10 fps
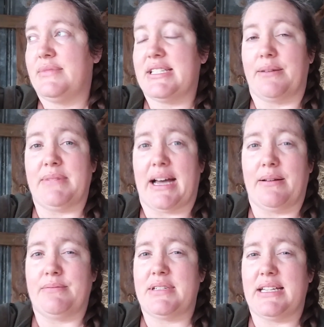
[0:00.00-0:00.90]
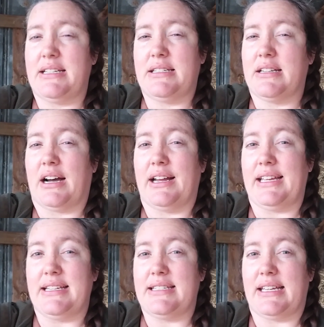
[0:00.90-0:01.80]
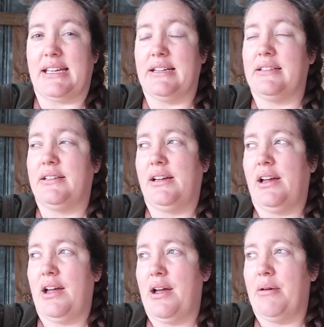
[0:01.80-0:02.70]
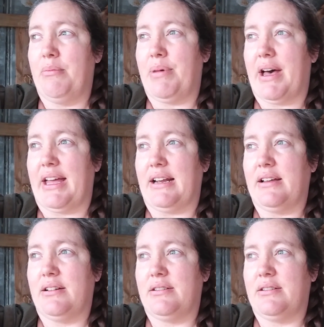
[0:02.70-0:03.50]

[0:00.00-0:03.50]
sometimes it's not easy, but